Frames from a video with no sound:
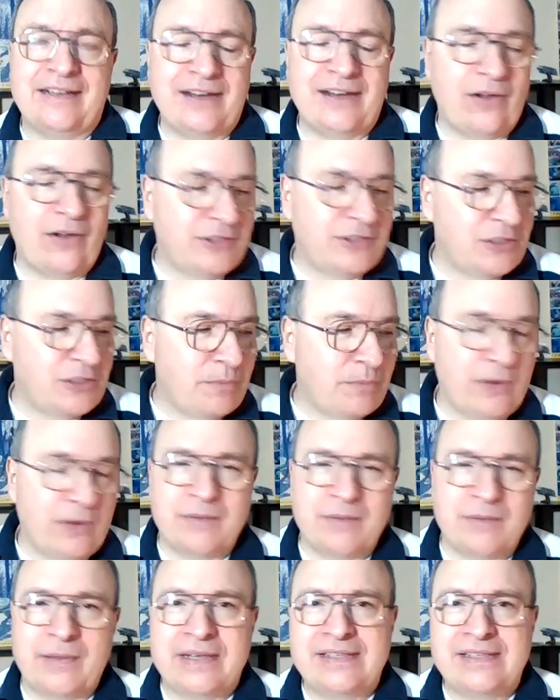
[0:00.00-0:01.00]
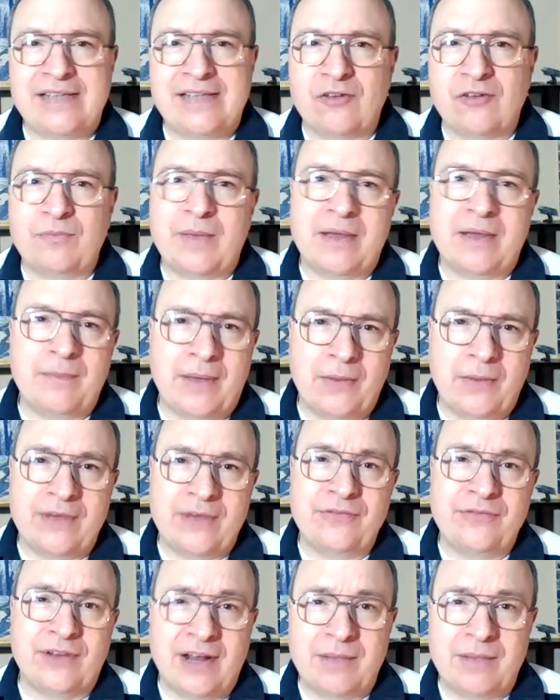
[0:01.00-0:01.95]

You know, I'll just point to myself. My wife and